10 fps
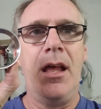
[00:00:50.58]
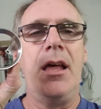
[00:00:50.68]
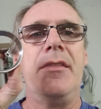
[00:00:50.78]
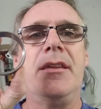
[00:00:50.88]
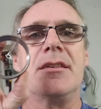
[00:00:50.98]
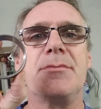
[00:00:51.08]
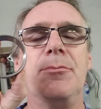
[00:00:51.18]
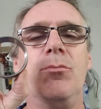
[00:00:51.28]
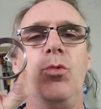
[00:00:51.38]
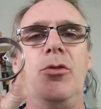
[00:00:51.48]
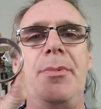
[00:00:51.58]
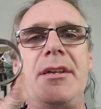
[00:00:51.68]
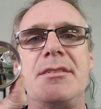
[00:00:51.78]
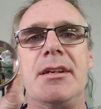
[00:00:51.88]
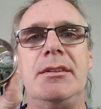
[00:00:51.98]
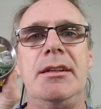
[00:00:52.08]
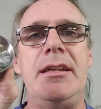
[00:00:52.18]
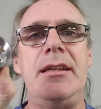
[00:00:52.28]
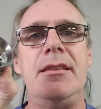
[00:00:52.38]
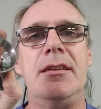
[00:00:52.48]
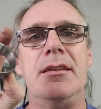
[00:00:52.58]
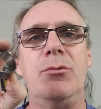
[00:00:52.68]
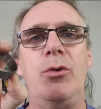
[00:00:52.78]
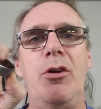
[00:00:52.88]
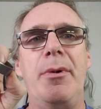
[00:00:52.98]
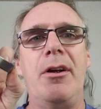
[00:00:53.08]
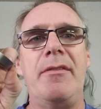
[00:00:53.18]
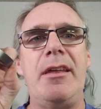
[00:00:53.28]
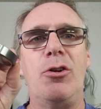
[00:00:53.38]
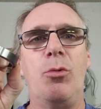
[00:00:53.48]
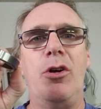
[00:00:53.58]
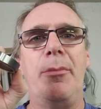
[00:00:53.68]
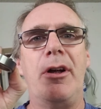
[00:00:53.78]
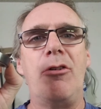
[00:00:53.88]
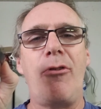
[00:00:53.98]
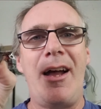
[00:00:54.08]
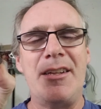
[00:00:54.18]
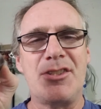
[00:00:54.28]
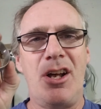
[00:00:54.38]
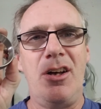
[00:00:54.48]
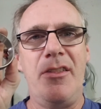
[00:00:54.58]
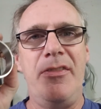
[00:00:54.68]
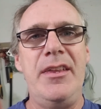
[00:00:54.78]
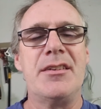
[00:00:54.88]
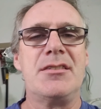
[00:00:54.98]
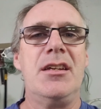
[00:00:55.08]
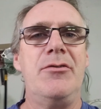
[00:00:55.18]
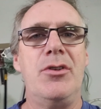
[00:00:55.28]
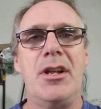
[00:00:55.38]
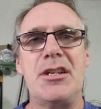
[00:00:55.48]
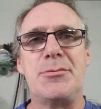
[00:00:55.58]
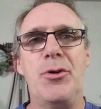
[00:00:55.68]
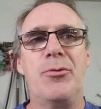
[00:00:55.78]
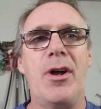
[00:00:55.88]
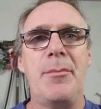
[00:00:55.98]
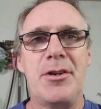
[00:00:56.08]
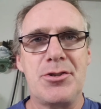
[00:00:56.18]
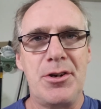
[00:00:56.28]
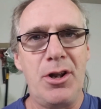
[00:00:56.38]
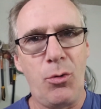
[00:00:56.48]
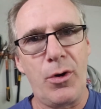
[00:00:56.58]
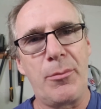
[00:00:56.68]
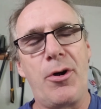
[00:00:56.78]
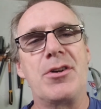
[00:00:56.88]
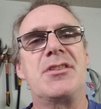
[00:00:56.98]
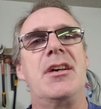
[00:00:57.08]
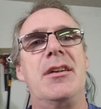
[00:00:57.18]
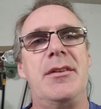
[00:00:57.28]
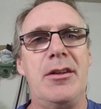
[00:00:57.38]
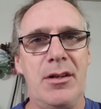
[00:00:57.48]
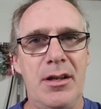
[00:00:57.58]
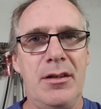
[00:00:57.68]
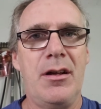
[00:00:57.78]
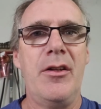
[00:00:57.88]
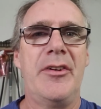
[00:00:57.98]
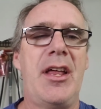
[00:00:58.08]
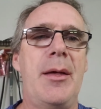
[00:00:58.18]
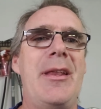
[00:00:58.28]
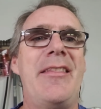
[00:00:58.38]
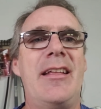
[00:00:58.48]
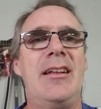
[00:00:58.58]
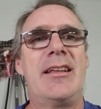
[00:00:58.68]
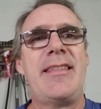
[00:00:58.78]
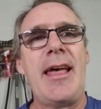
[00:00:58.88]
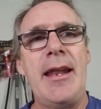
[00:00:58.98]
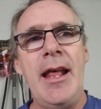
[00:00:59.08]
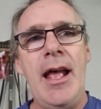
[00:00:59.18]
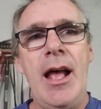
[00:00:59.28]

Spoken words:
This will basically, the wheel bearing, the inner wheel bearing rides on this to give you a nice smooth ride, make sure you don't wear parts out all the time, anything like that.